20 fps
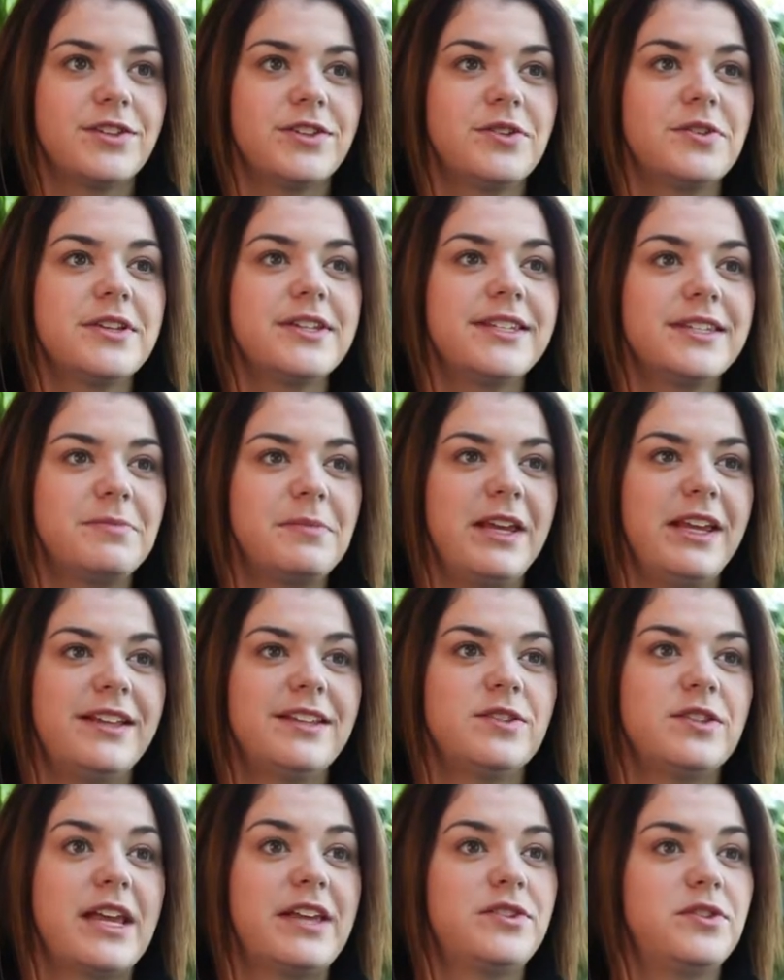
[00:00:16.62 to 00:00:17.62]
So this
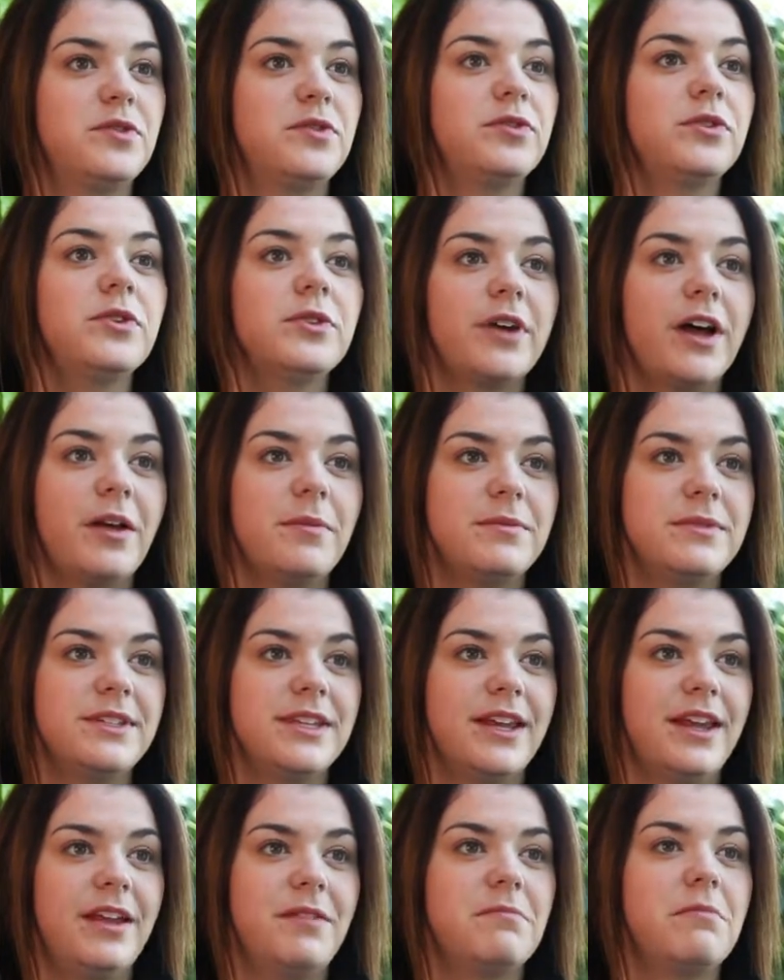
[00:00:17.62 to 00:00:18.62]
means as the fruit comes
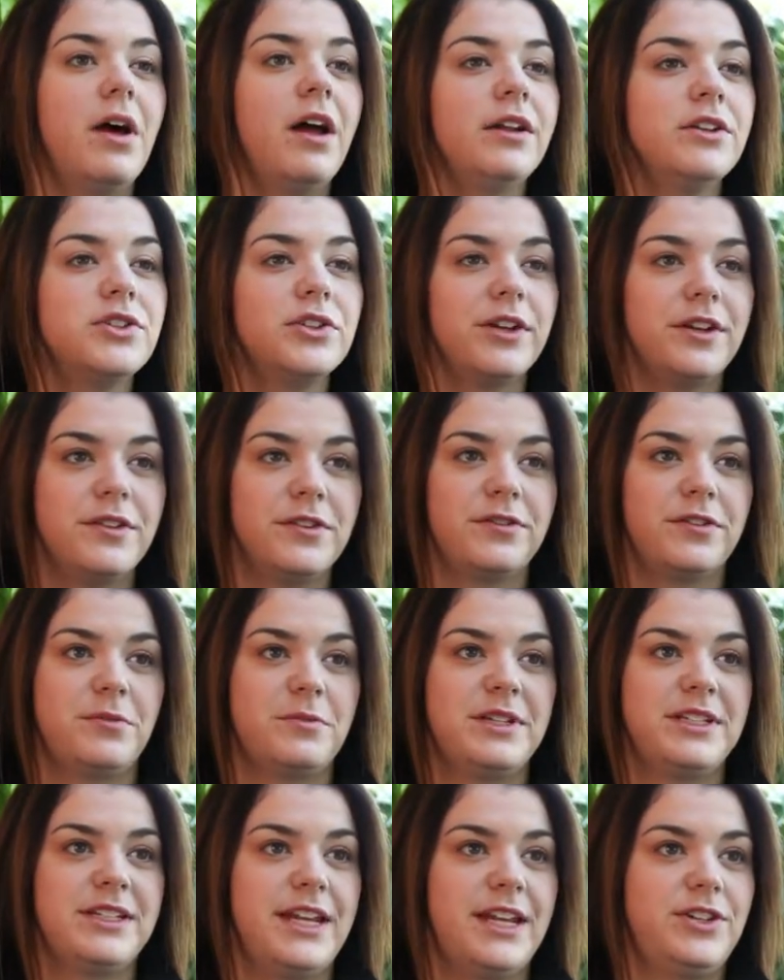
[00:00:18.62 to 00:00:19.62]
in, monitoring the
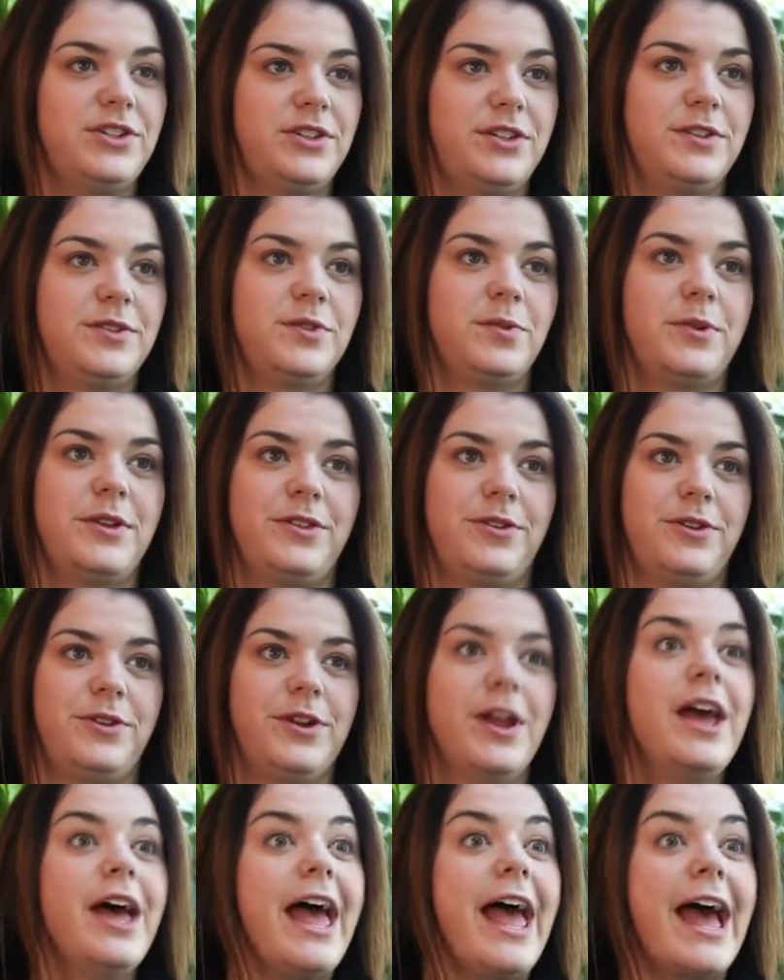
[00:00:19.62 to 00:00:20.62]
fermentations, whether
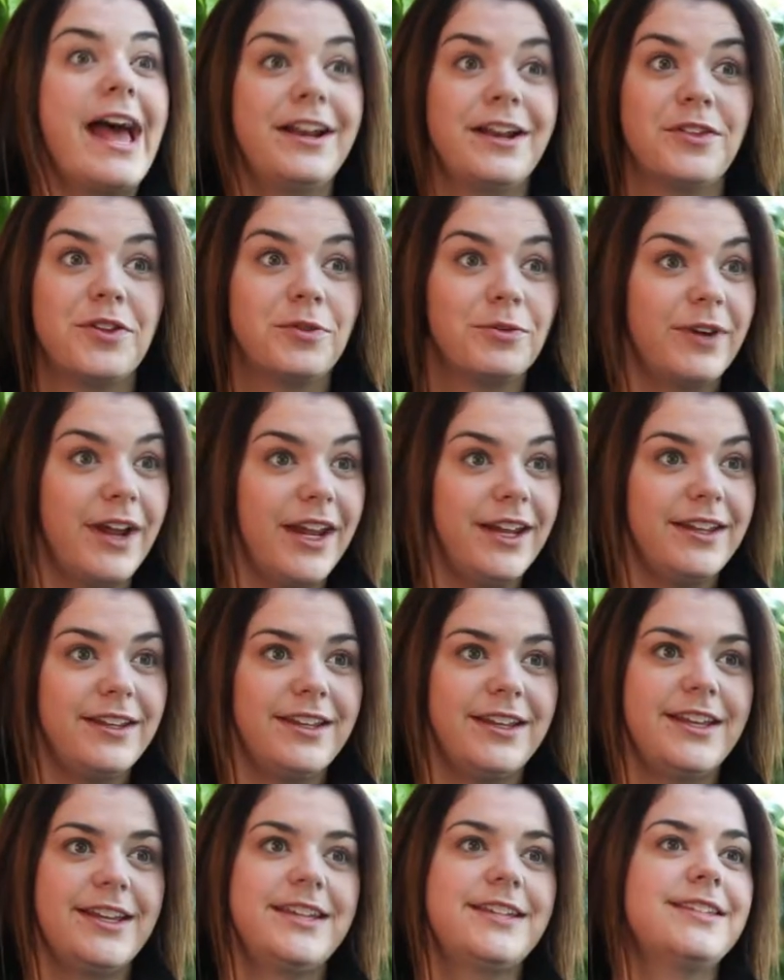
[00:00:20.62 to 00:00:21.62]
adding the right
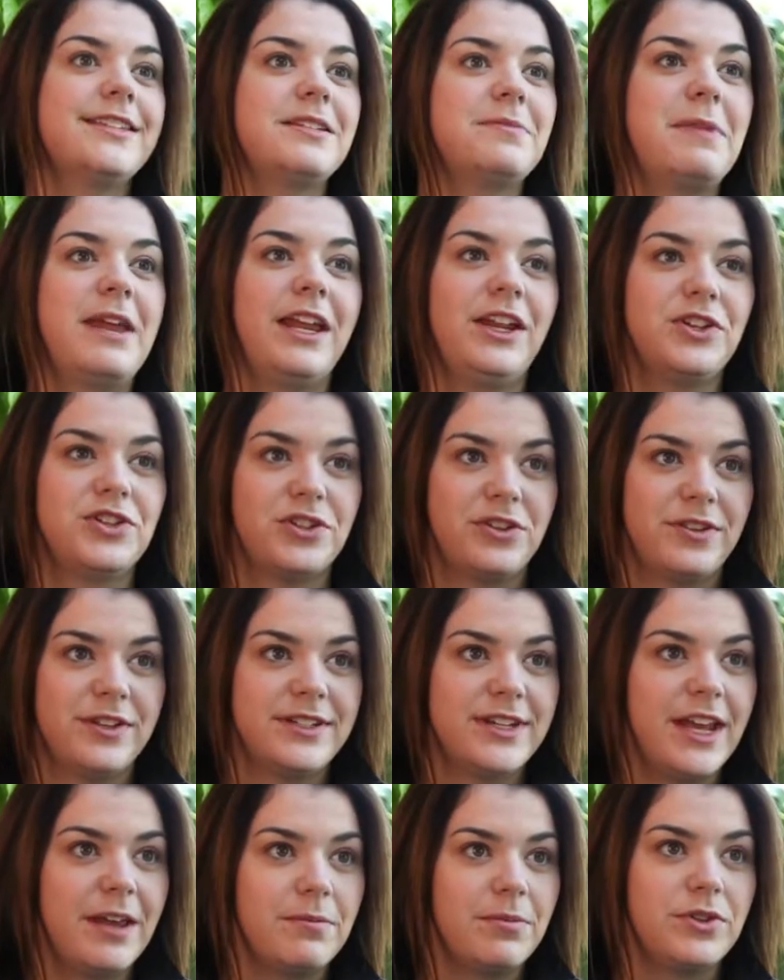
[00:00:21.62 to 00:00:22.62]
yeast, making sure the
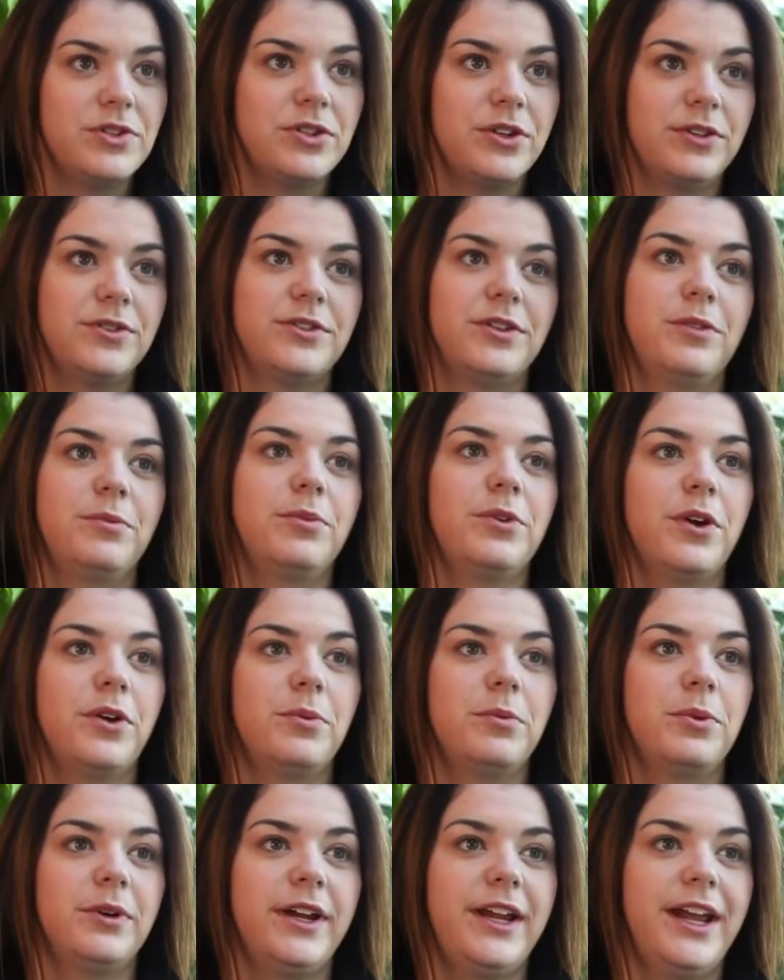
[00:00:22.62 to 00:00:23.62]
temperatures are
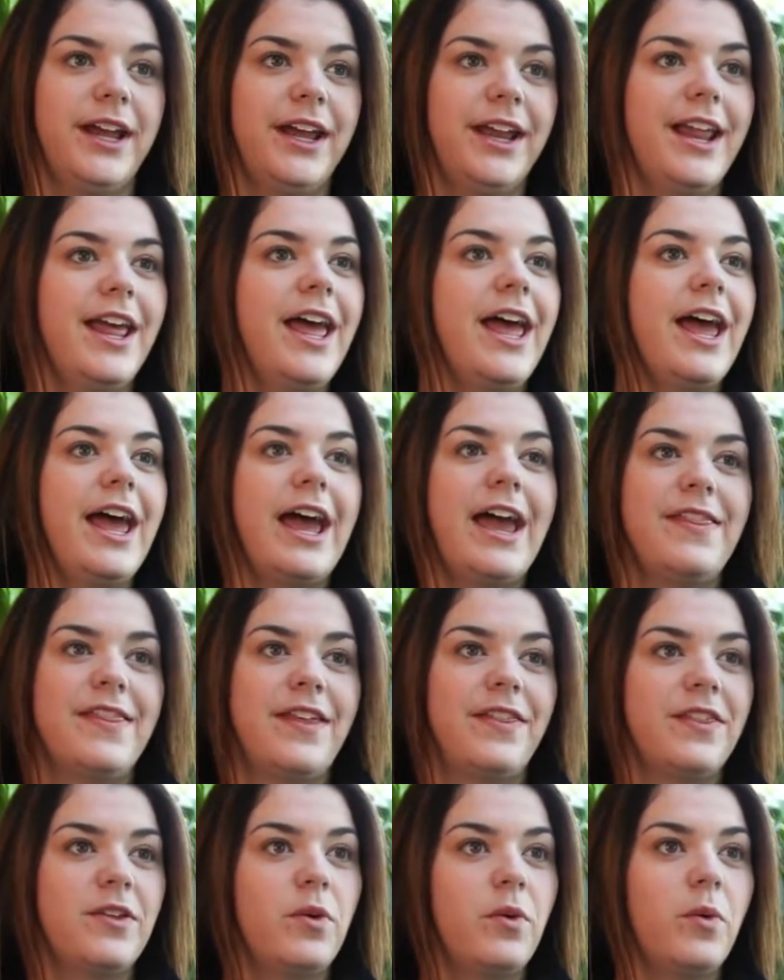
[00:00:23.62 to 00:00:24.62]
appropriate, and
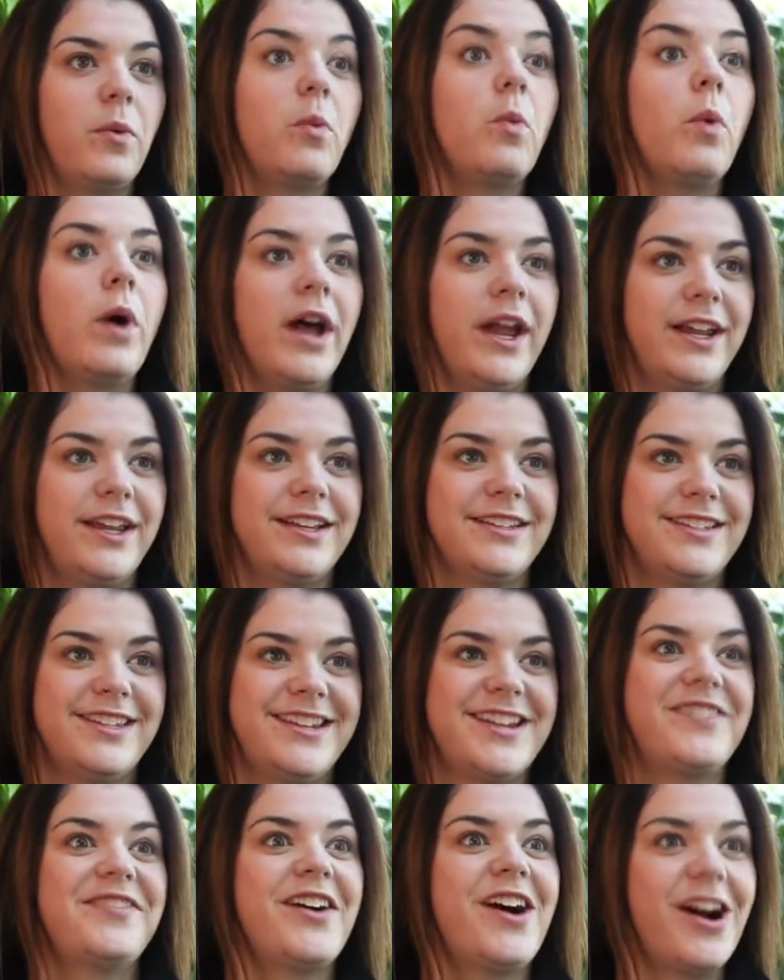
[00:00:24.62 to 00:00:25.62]
that the wine gets
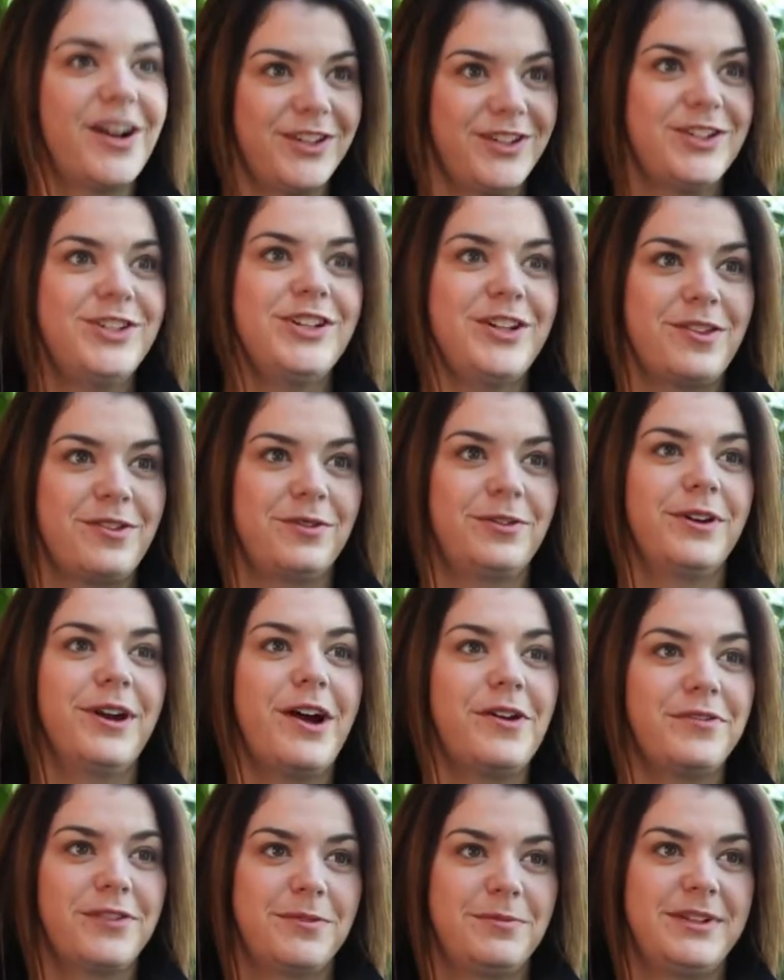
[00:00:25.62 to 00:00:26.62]
enough oxygen
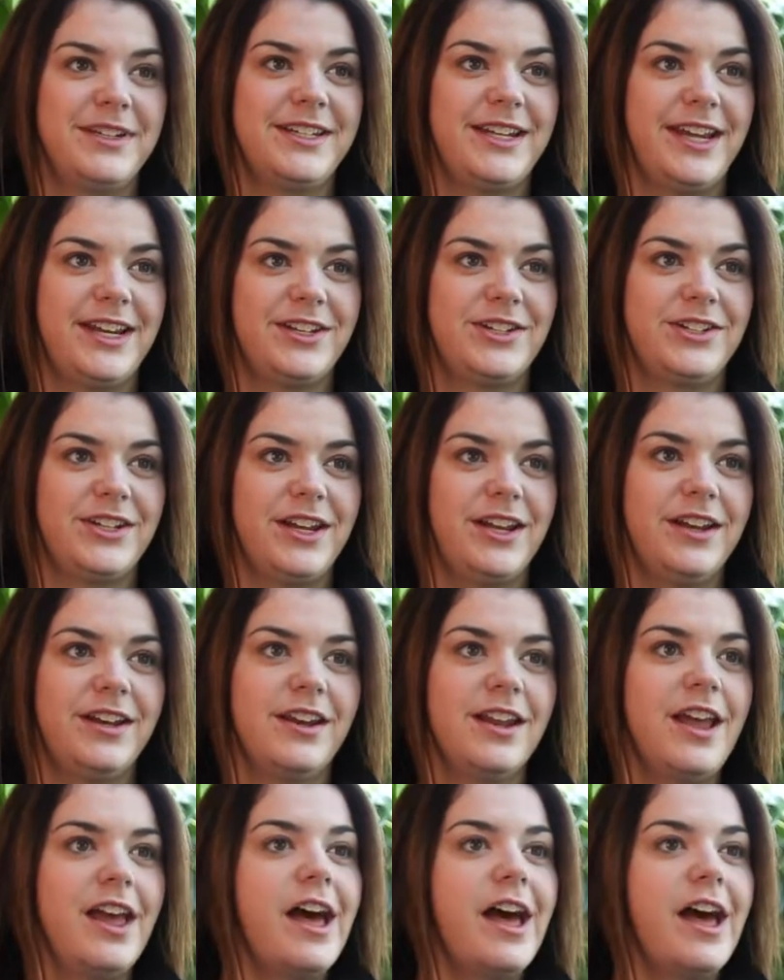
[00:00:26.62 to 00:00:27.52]
throughout fermentation.